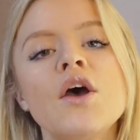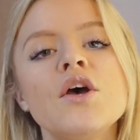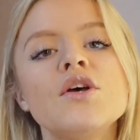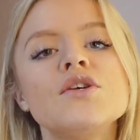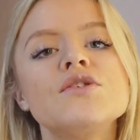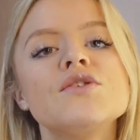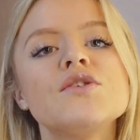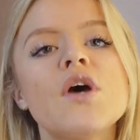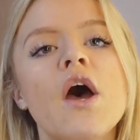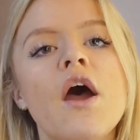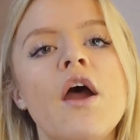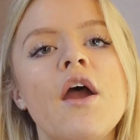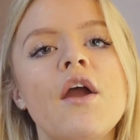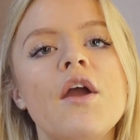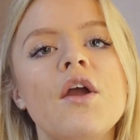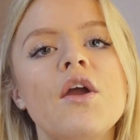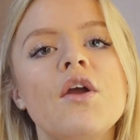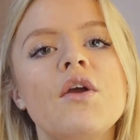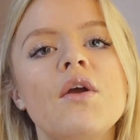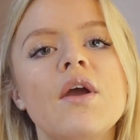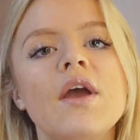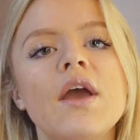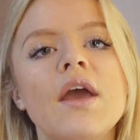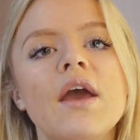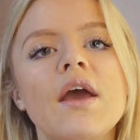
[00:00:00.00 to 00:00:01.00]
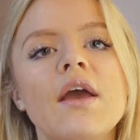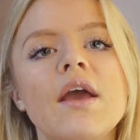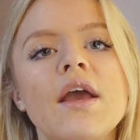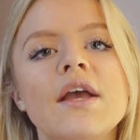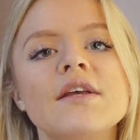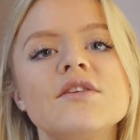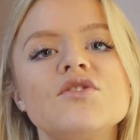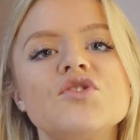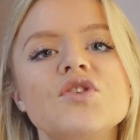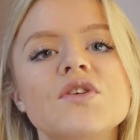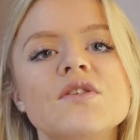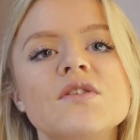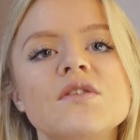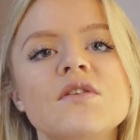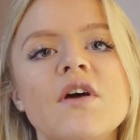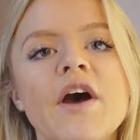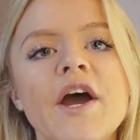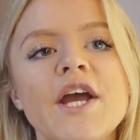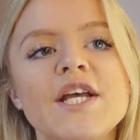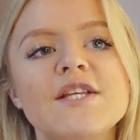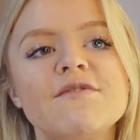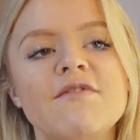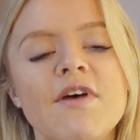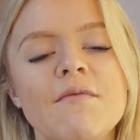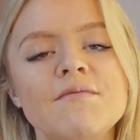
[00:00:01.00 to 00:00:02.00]
So it's just
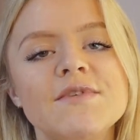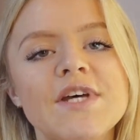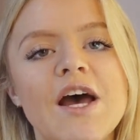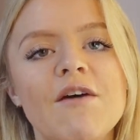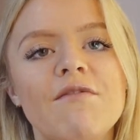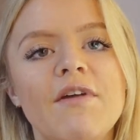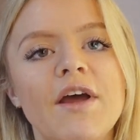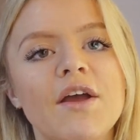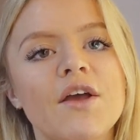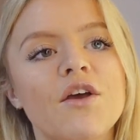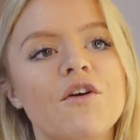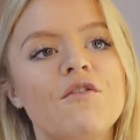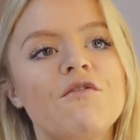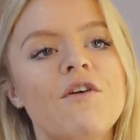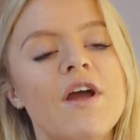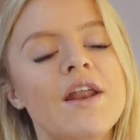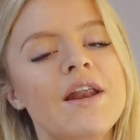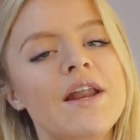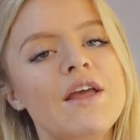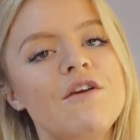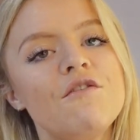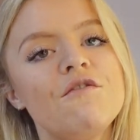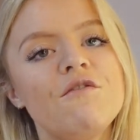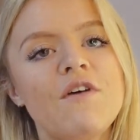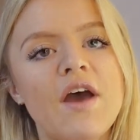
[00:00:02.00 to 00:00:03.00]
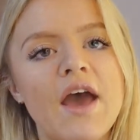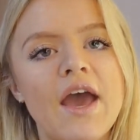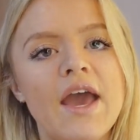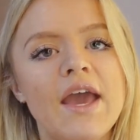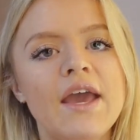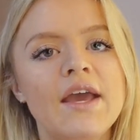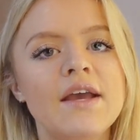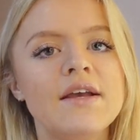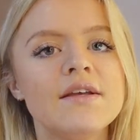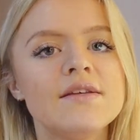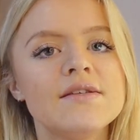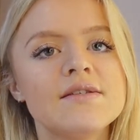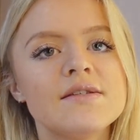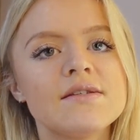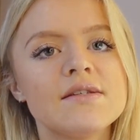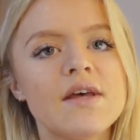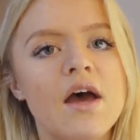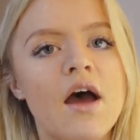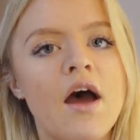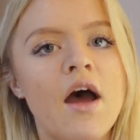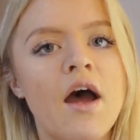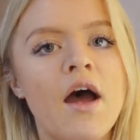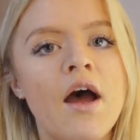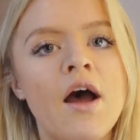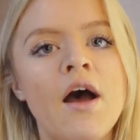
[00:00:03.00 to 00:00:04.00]
nice for them to have like a friendly face
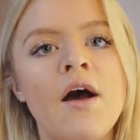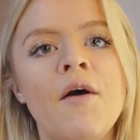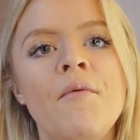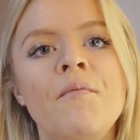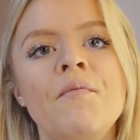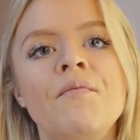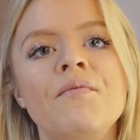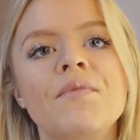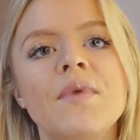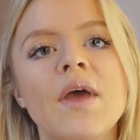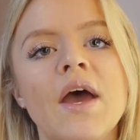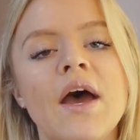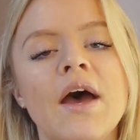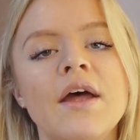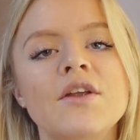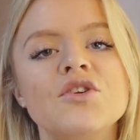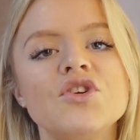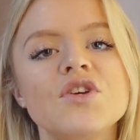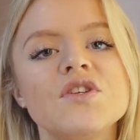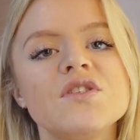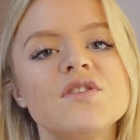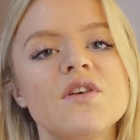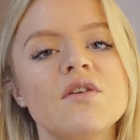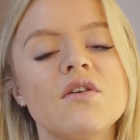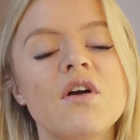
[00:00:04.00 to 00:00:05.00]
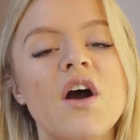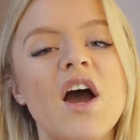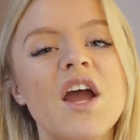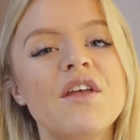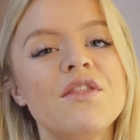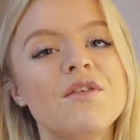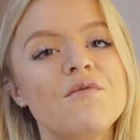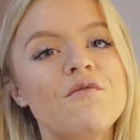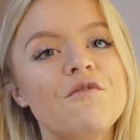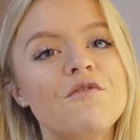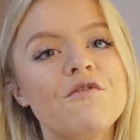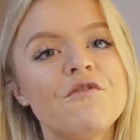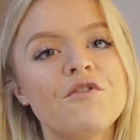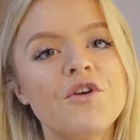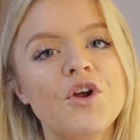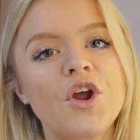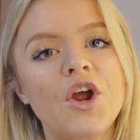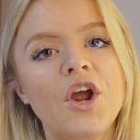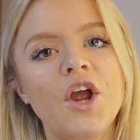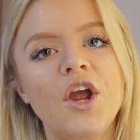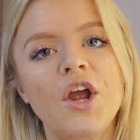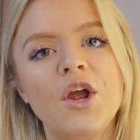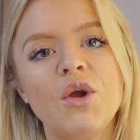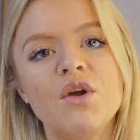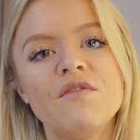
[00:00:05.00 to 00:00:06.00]
and just to guide them
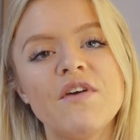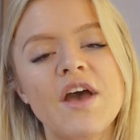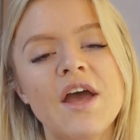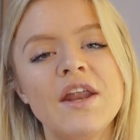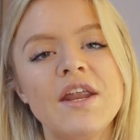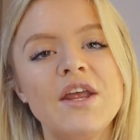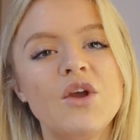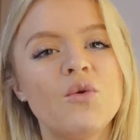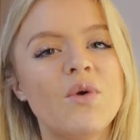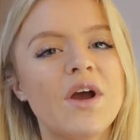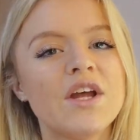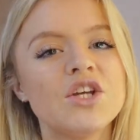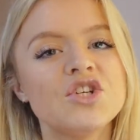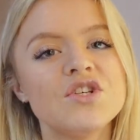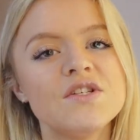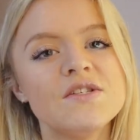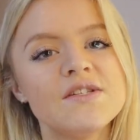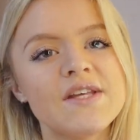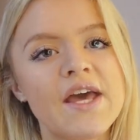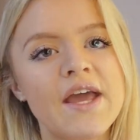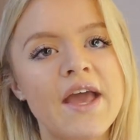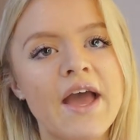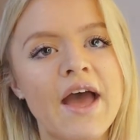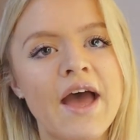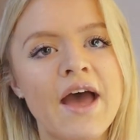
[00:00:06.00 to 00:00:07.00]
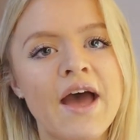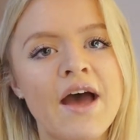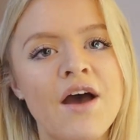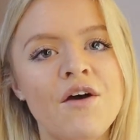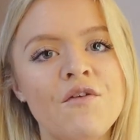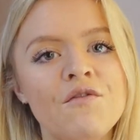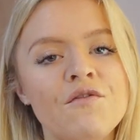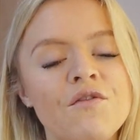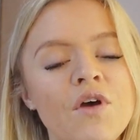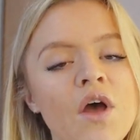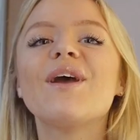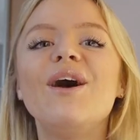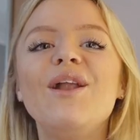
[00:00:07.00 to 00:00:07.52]
through with any questions they have.